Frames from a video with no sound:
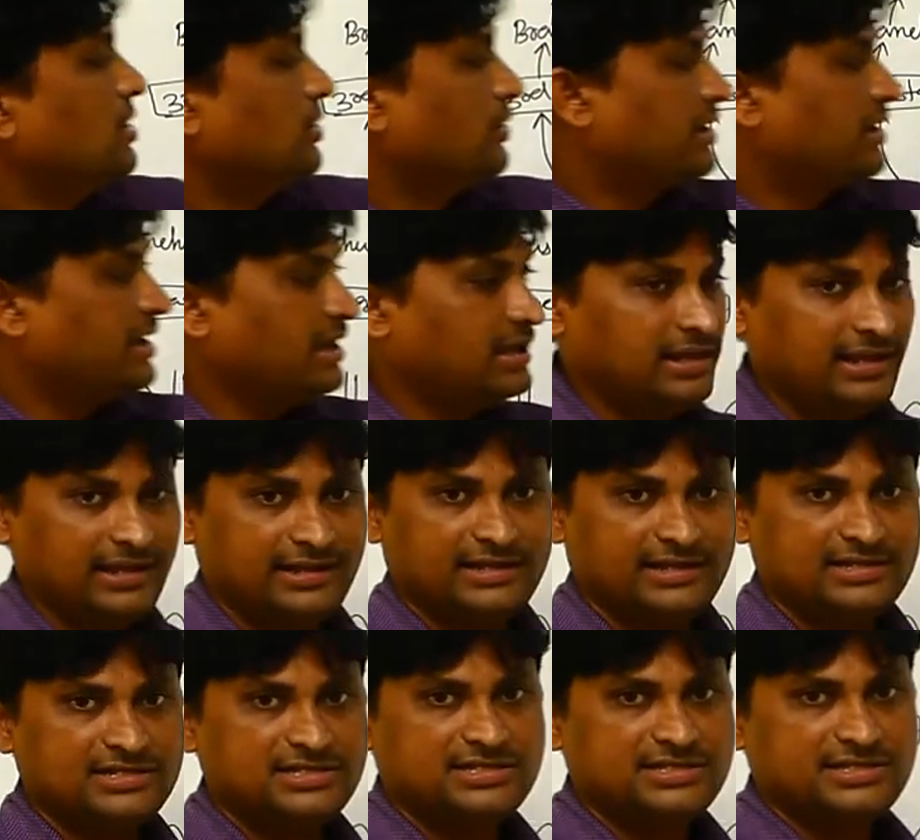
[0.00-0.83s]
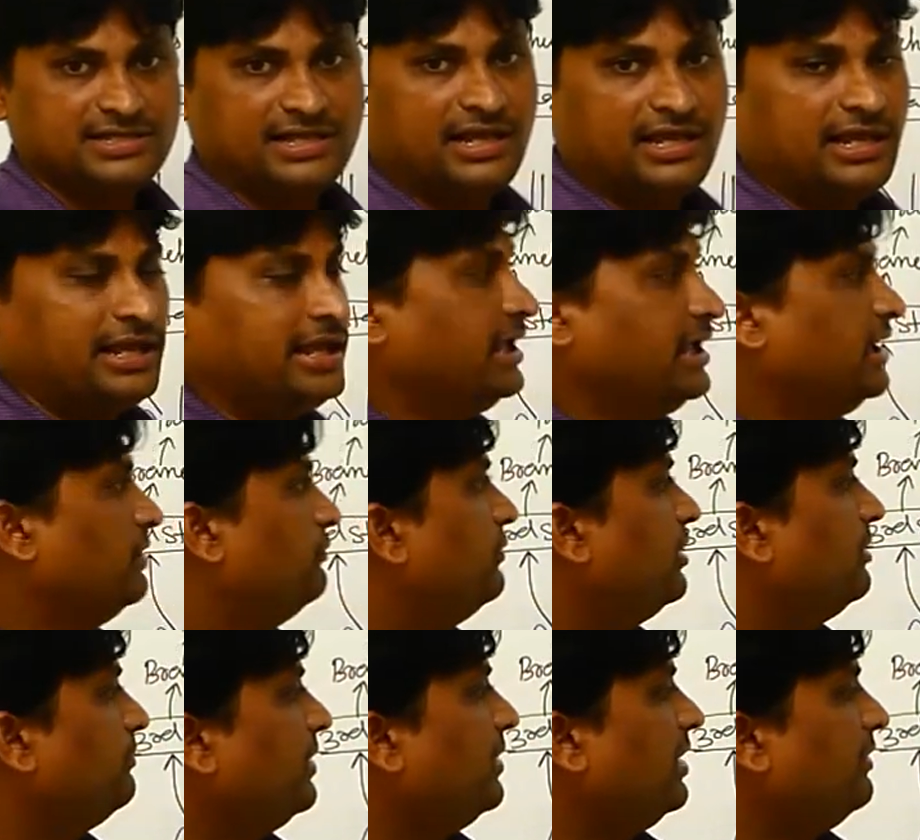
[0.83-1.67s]
Okay, let us see
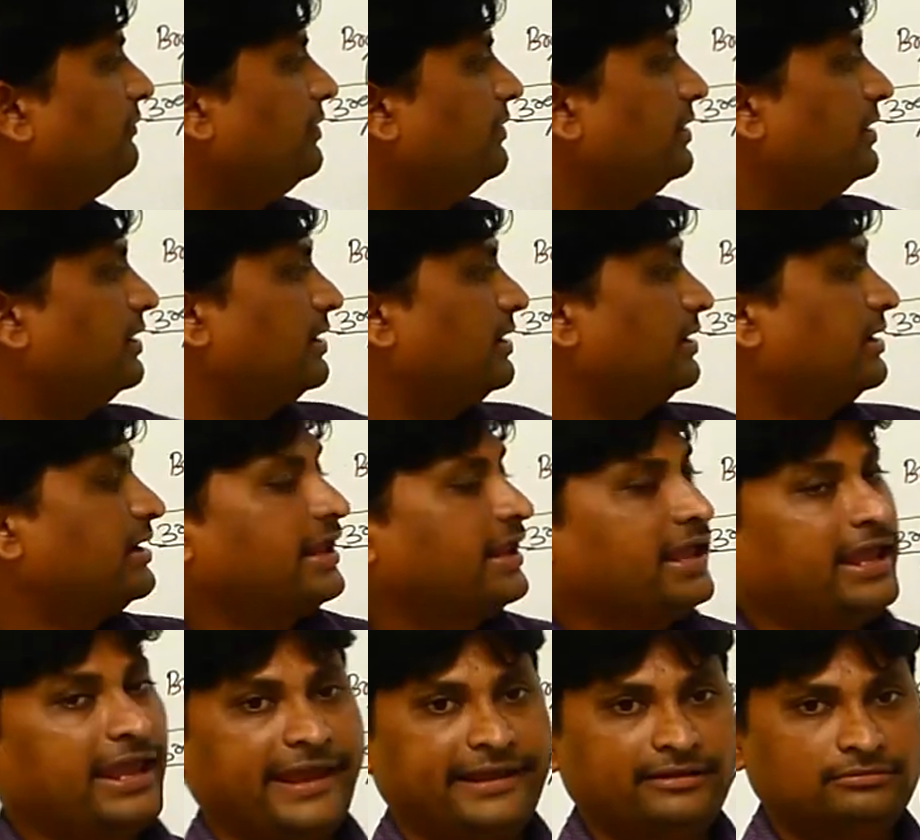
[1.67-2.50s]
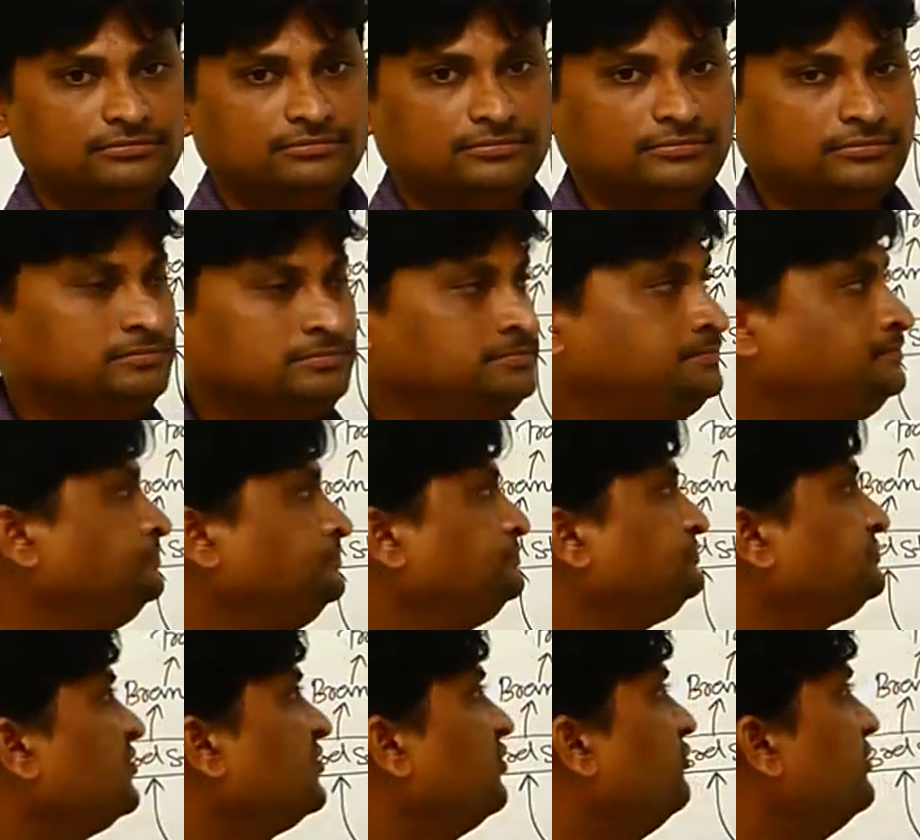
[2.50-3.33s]
one by one and again.